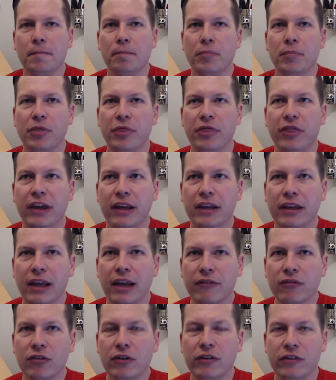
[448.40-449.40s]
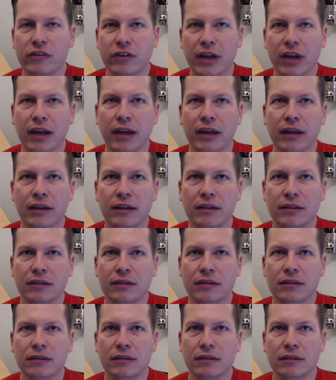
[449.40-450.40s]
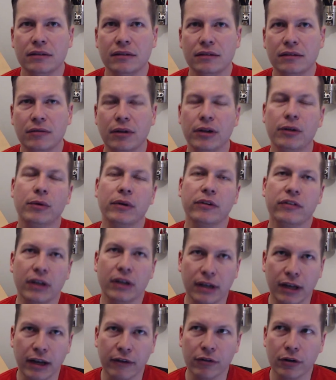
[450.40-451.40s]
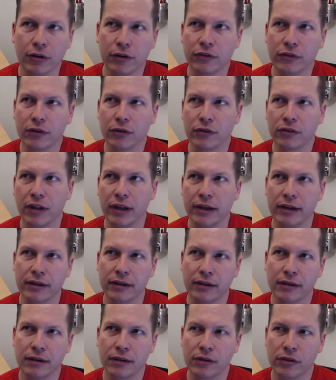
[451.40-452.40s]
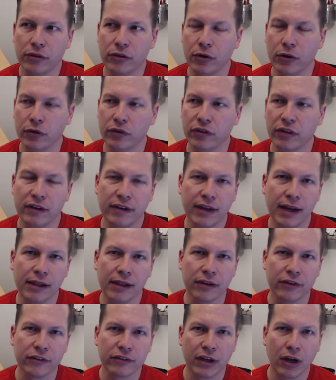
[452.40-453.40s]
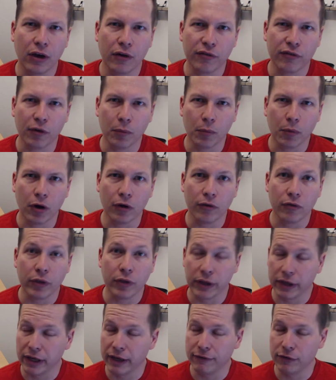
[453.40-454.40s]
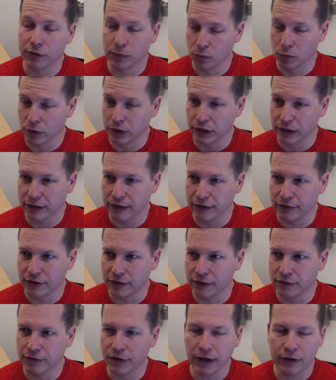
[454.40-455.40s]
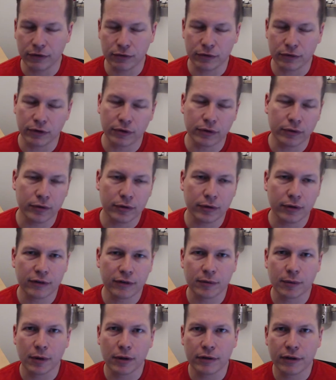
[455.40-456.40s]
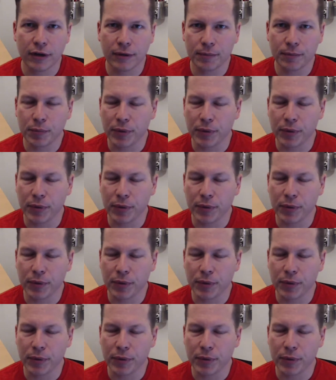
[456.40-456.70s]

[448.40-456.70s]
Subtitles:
They never say, well, I don't want to say never, because there's the talent scout for Marvel that gave some really decent advice, which I'll go into it some other time.